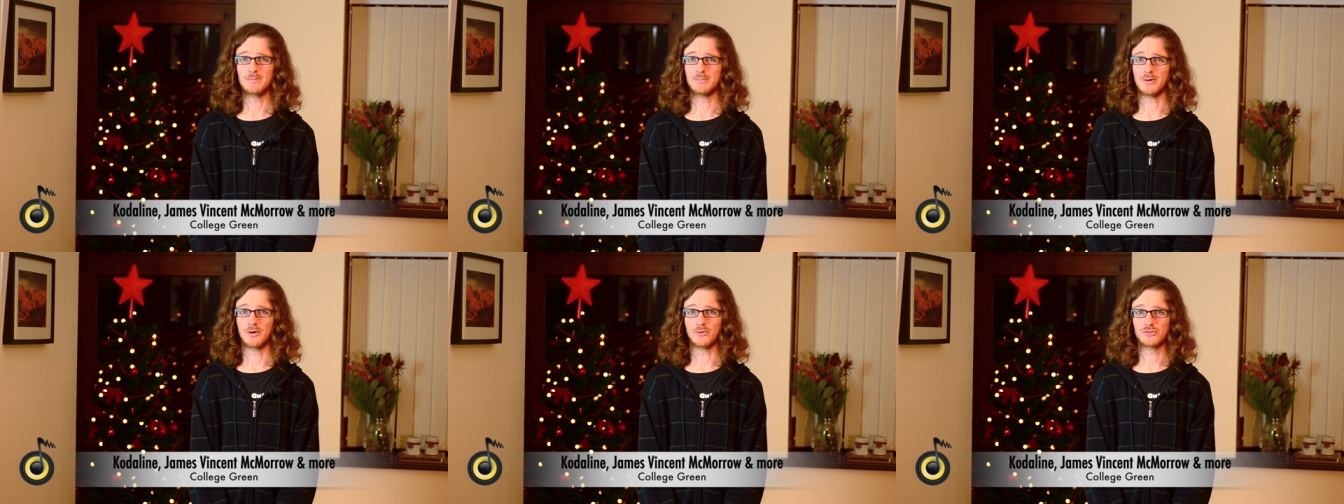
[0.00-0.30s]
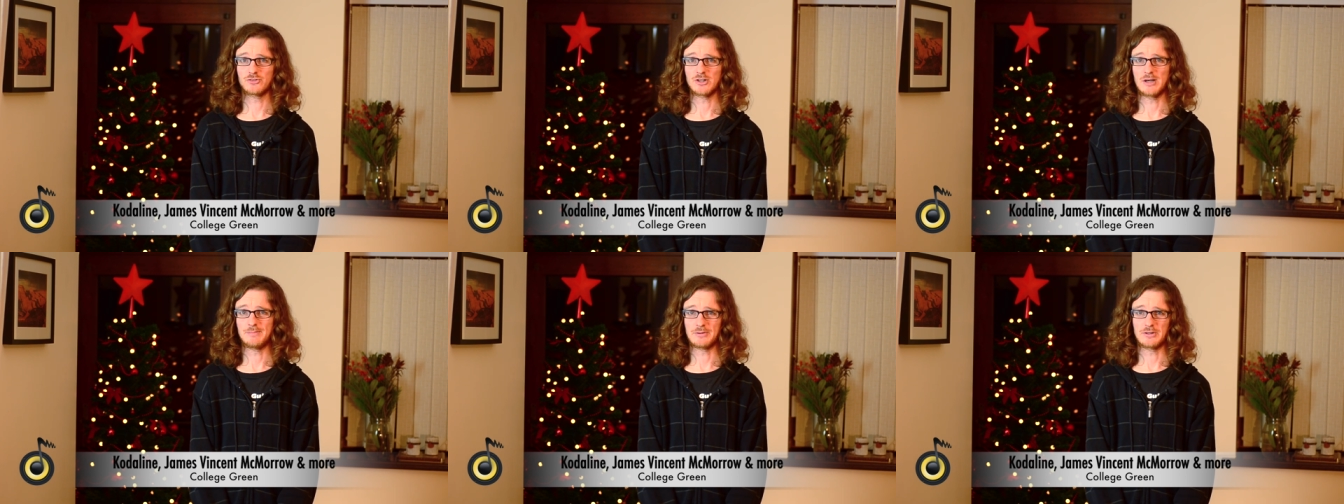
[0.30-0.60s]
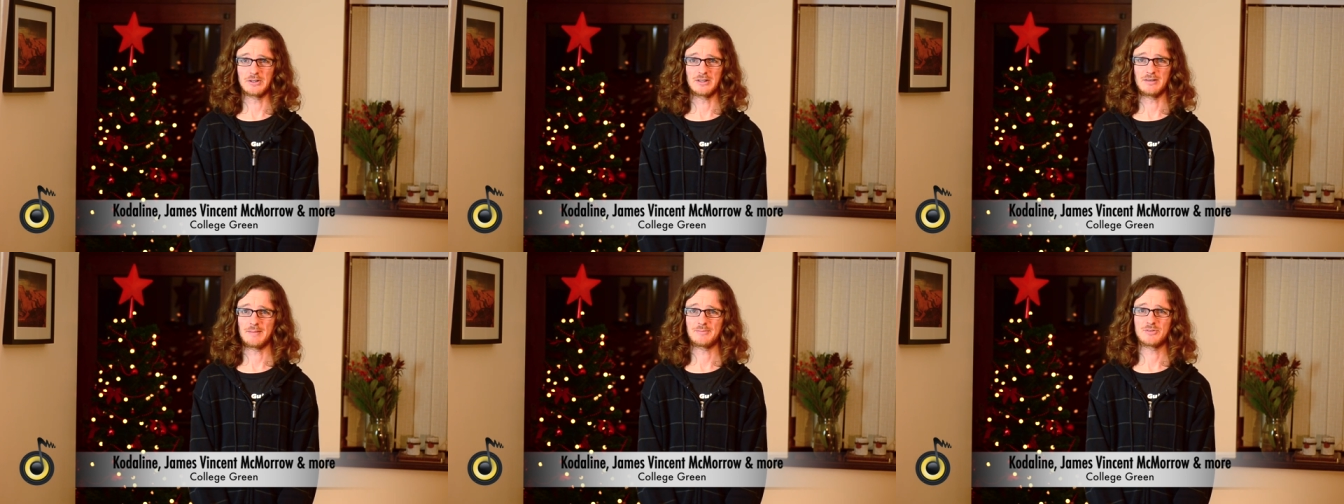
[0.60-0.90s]
Post
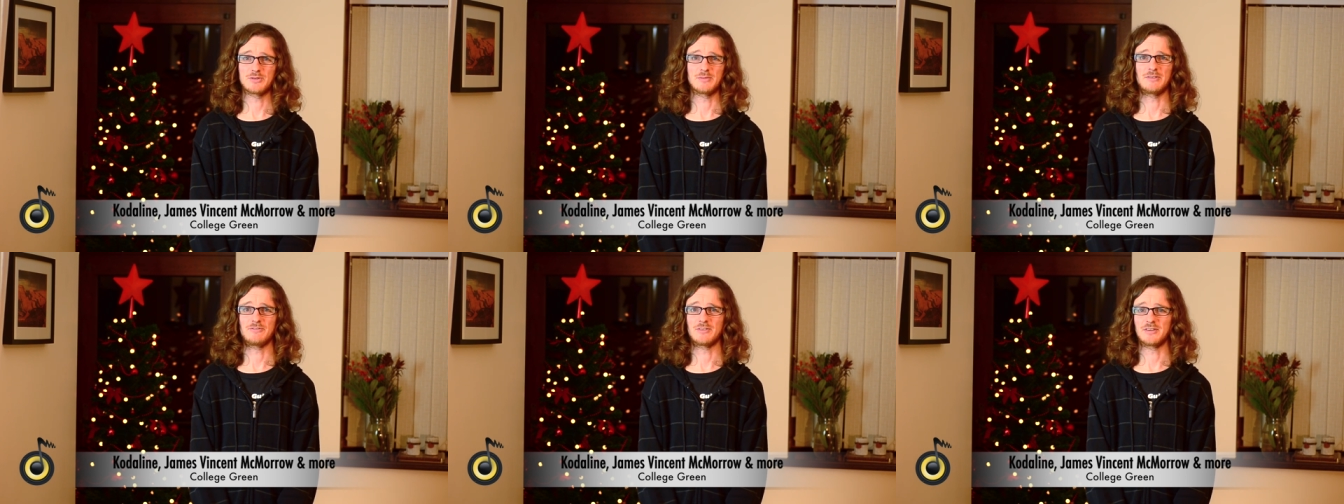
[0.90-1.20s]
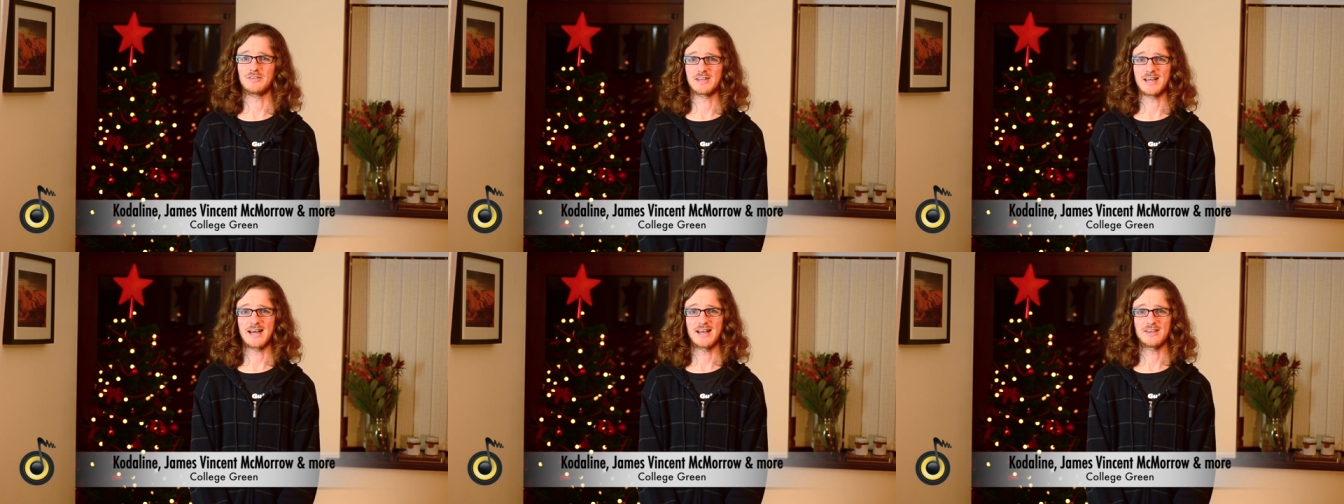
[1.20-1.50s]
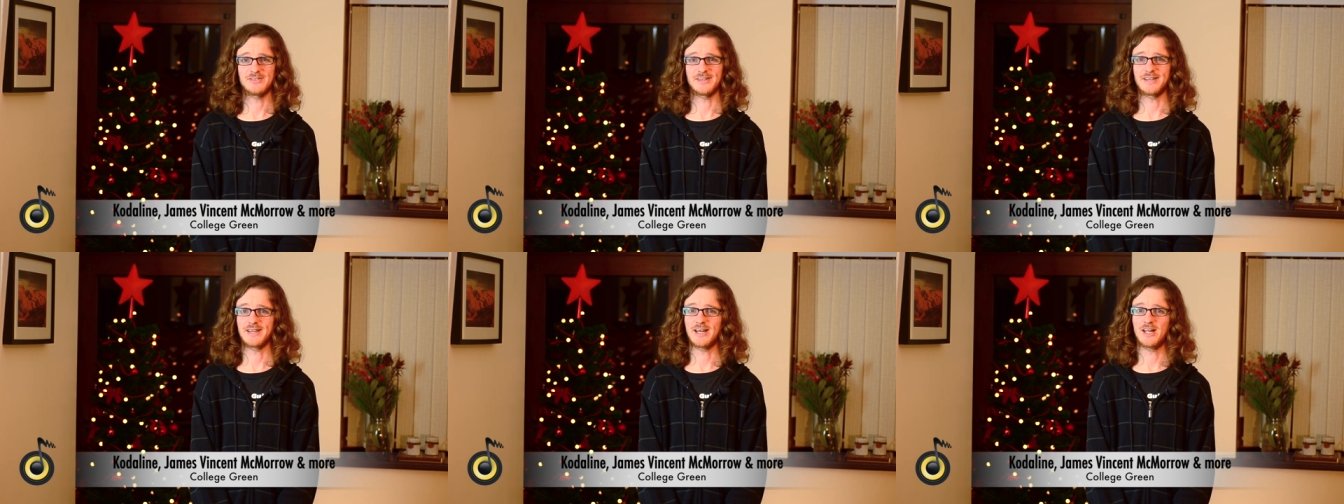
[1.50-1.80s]
Tropical, an absolutely
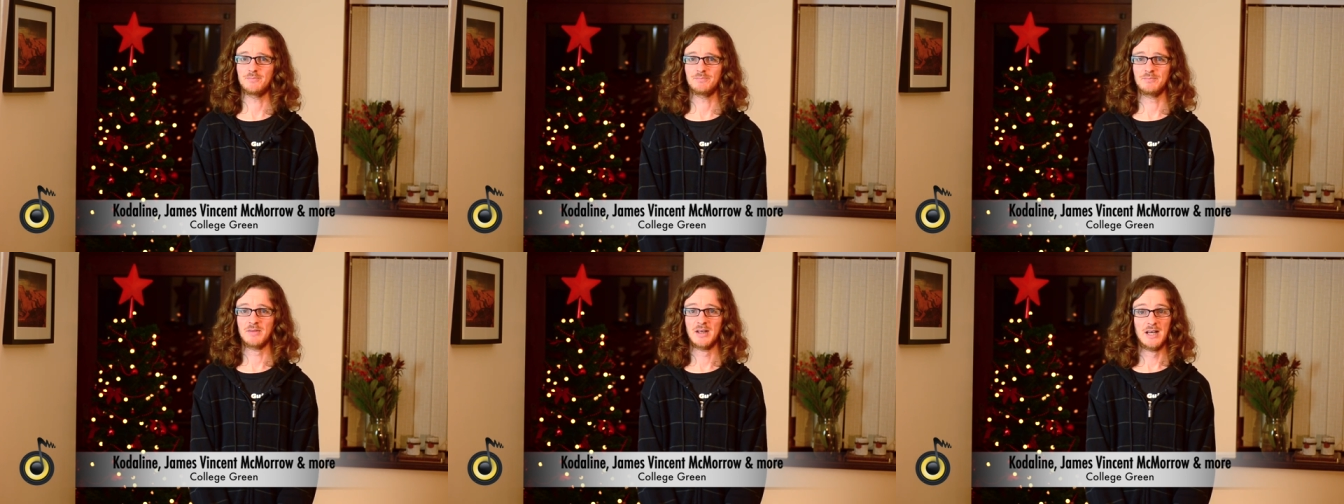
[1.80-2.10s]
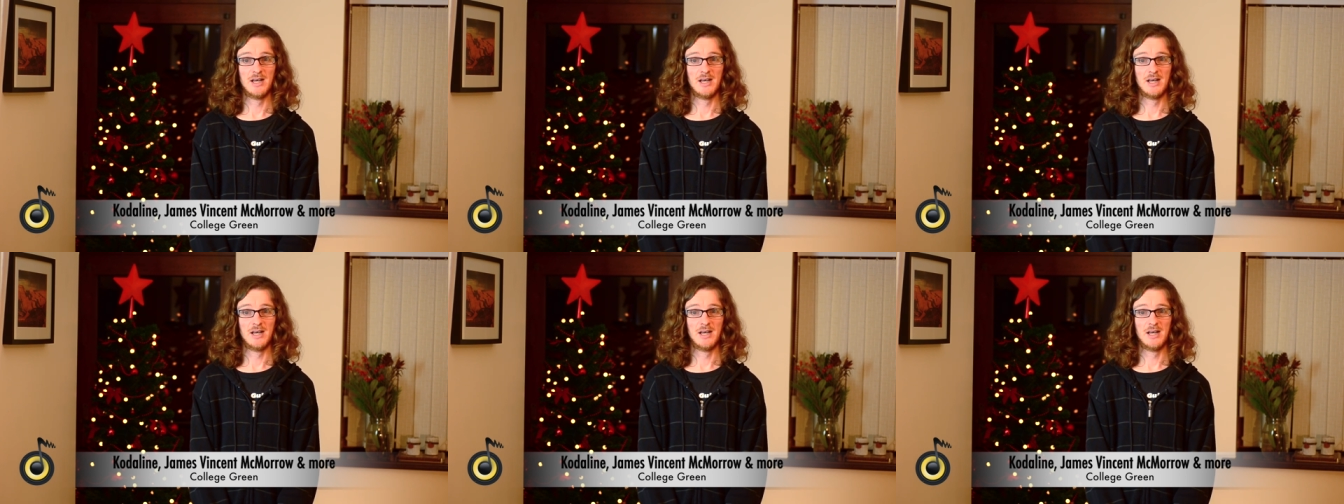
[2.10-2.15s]
fantastic album.